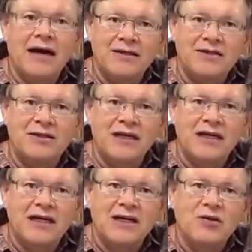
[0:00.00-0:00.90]
And
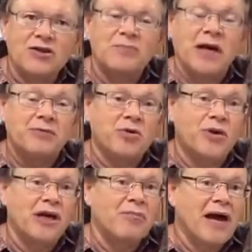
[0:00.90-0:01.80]
sometimes when
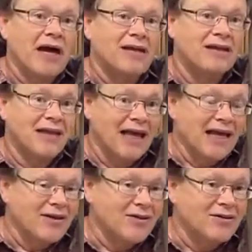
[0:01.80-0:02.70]
we get back
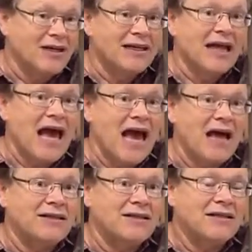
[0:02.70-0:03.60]
later than
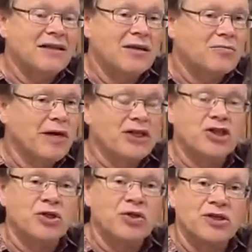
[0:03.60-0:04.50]
that, make
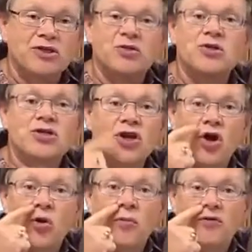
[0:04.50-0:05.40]
sure that students
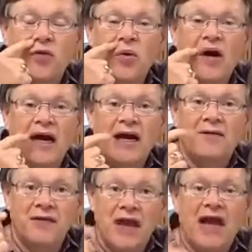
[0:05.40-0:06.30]
know beforehand